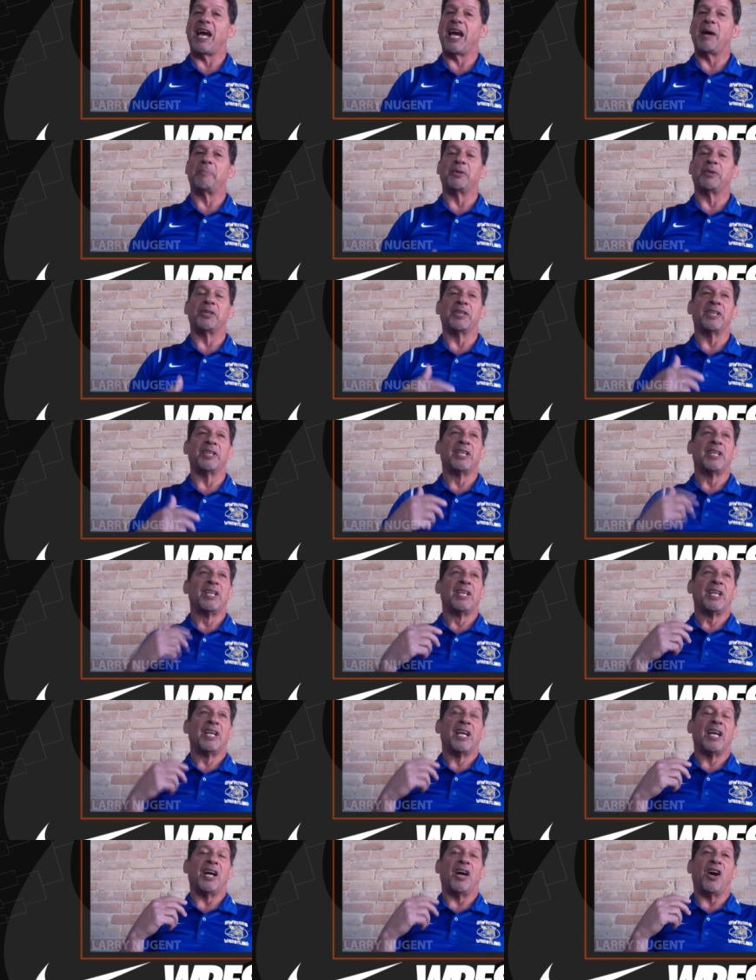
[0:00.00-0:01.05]
happen
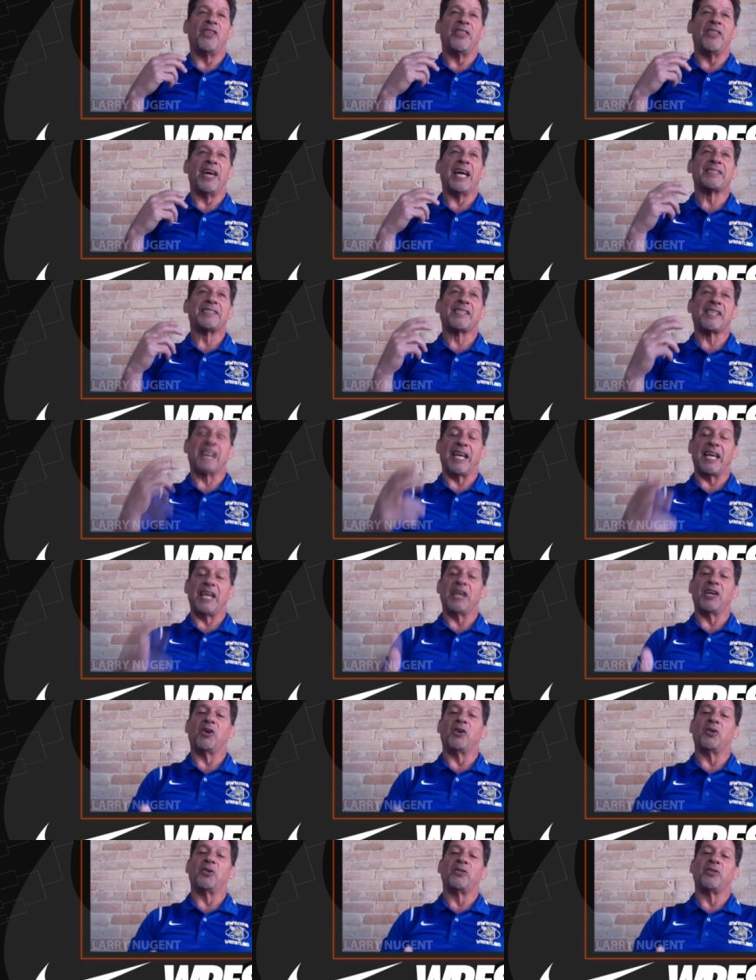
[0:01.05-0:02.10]
on that
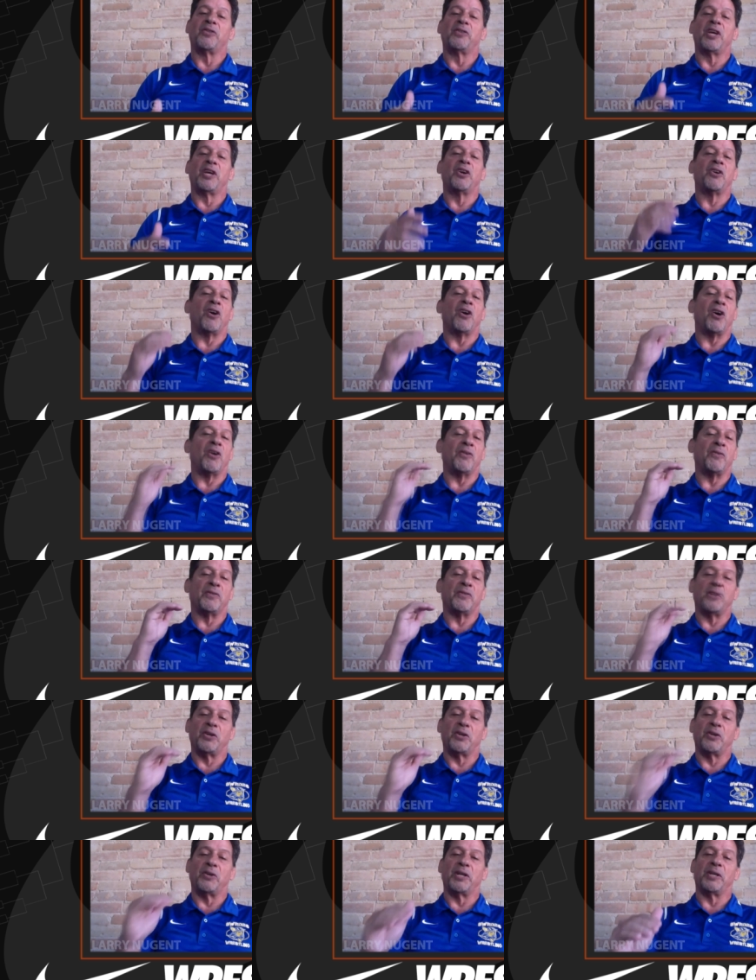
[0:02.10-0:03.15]
scale. They're
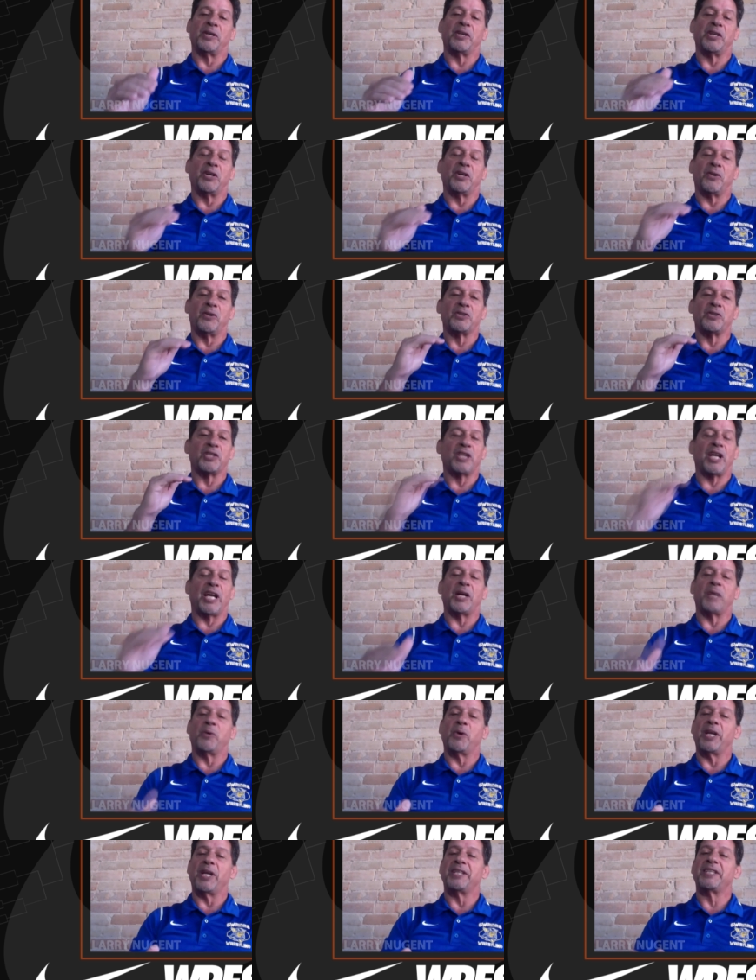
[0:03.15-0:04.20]
there you know there's a
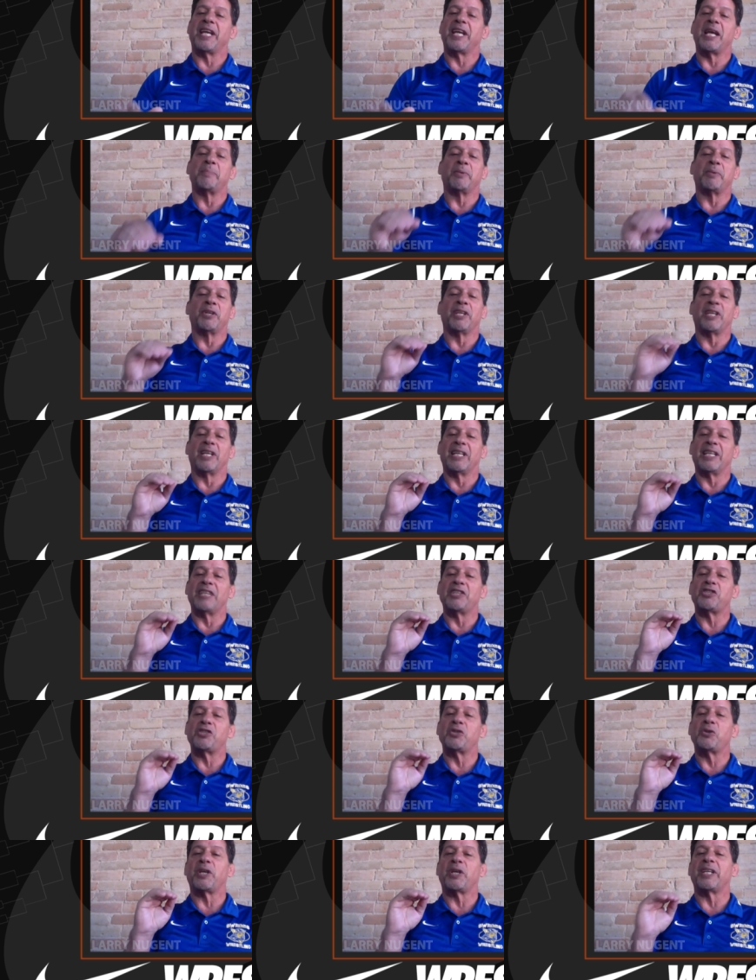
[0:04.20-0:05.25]
lot of red tape and at
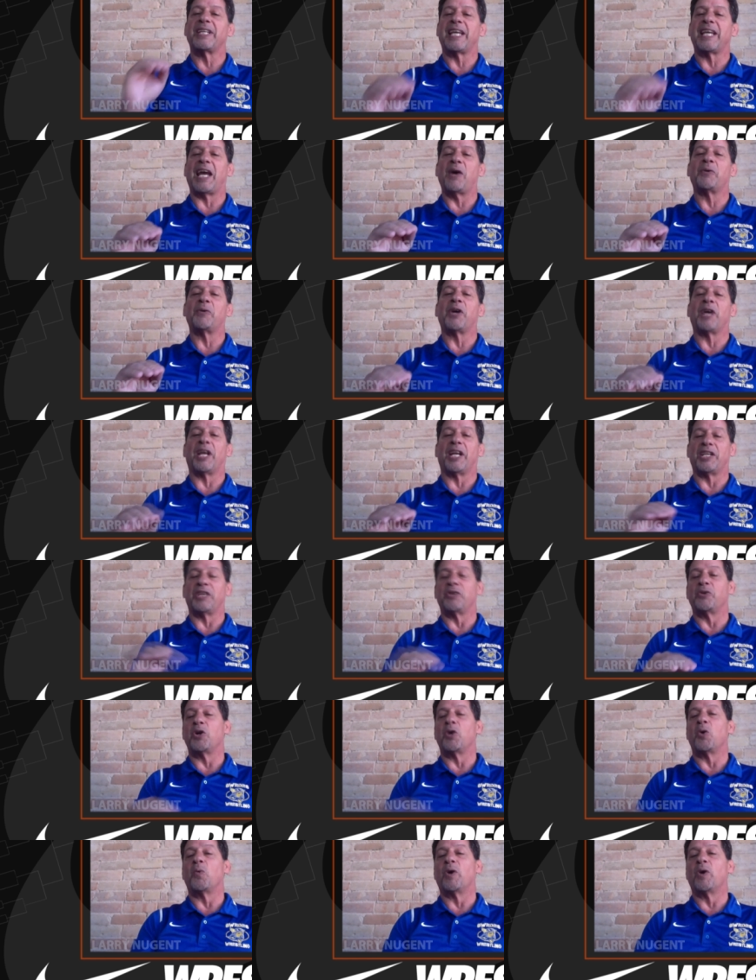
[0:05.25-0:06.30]
least you can count on it
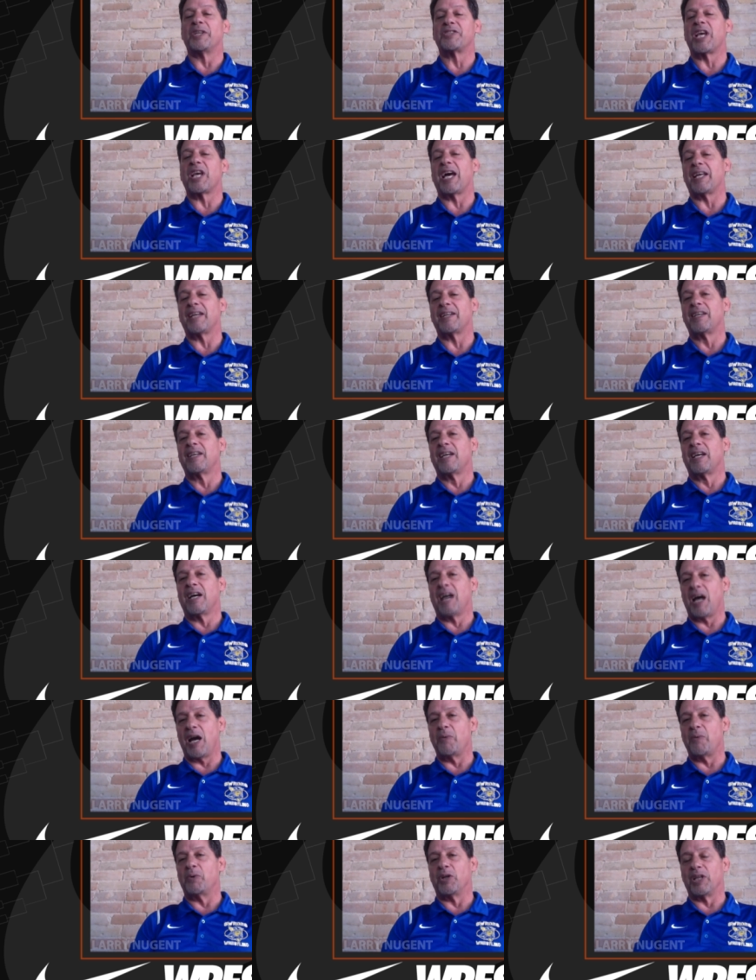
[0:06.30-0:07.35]
you know where it's at
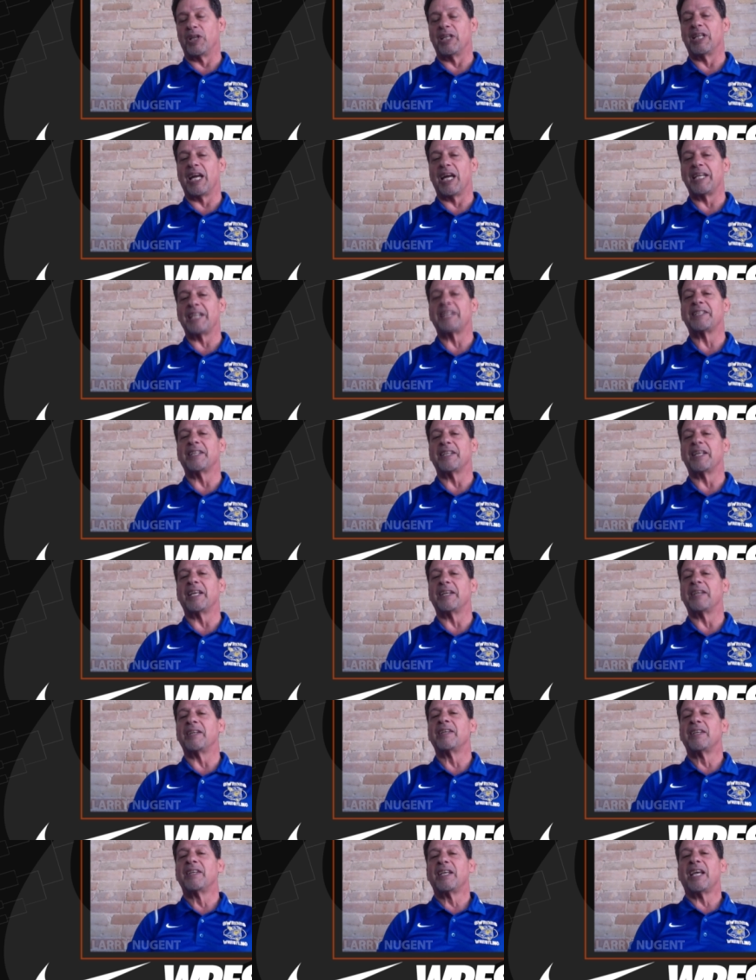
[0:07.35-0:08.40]
i really liked it
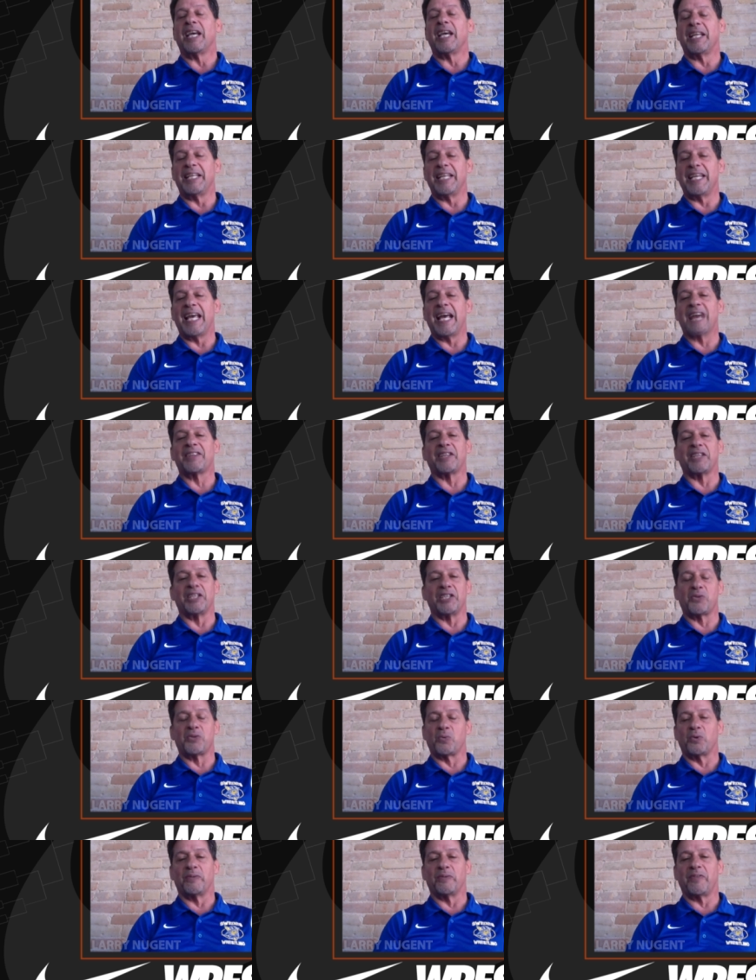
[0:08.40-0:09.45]
and and the
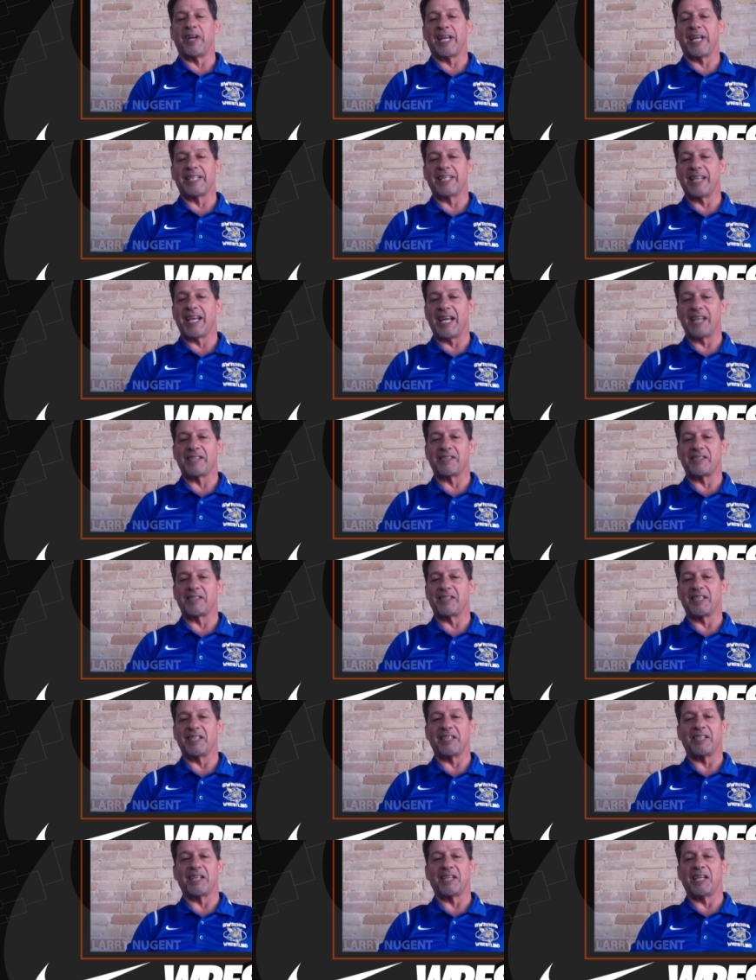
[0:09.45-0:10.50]
athletes were
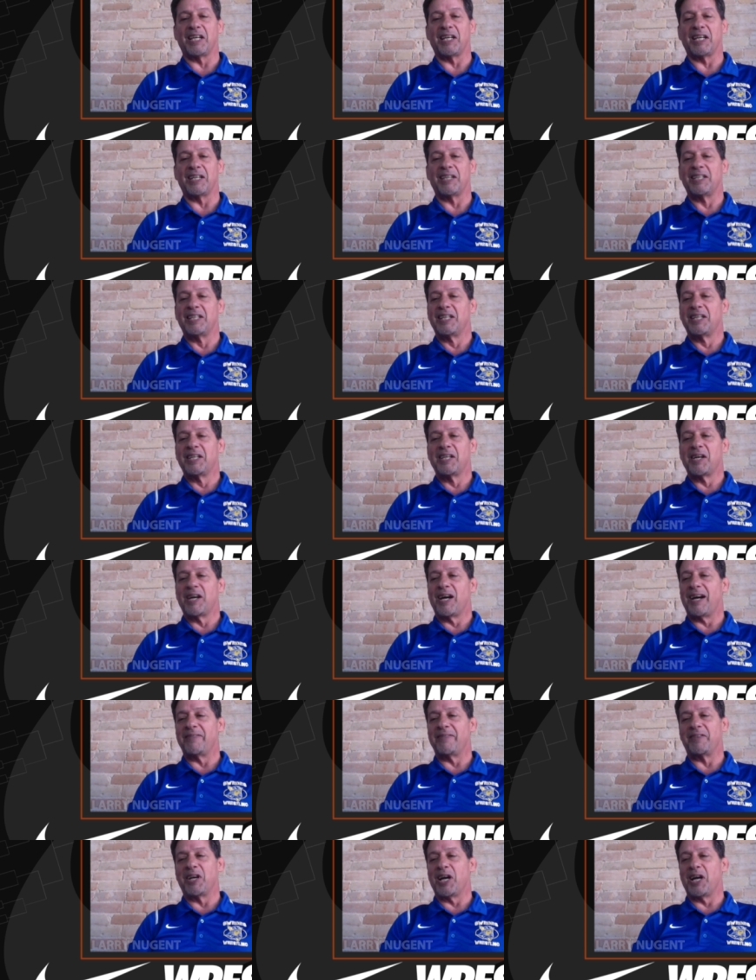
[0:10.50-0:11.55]
fantastic uh,
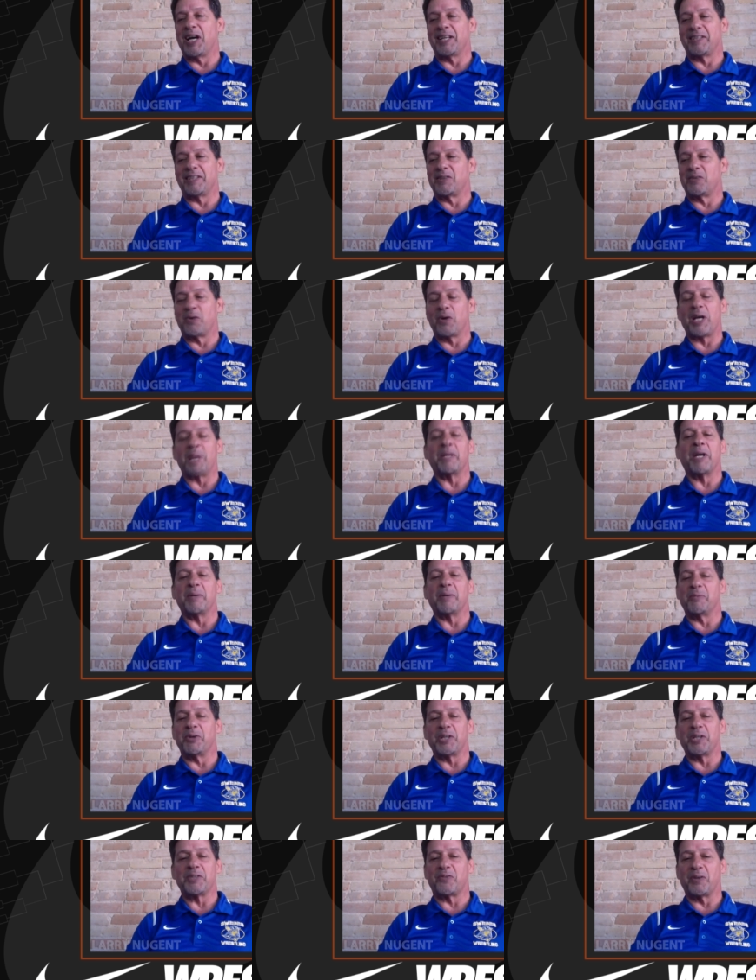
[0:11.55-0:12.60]
i've got great
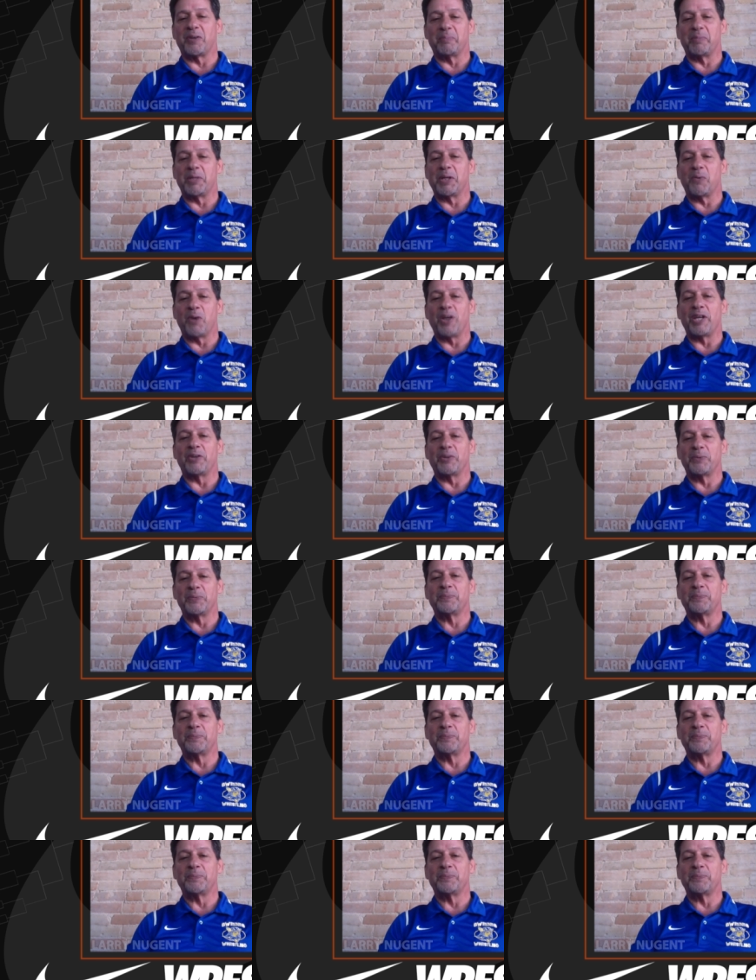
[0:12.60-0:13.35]
memories from byu